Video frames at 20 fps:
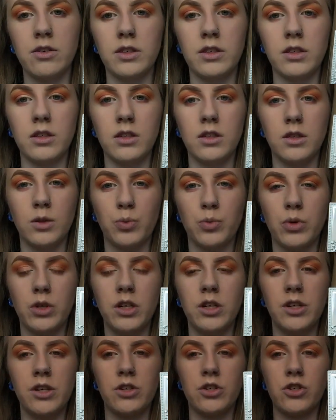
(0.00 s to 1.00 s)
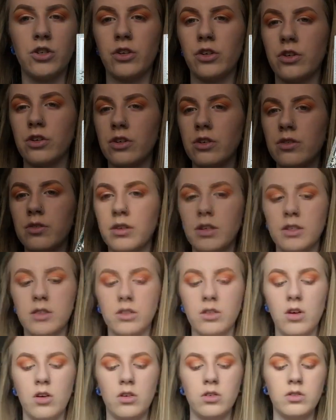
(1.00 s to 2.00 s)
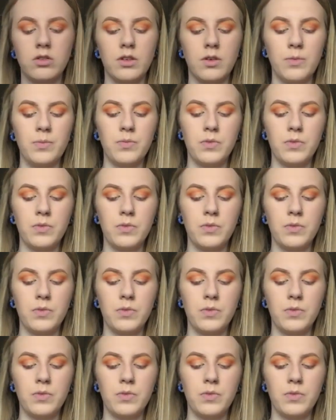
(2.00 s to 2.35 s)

This is Pretty Sugar, it's called,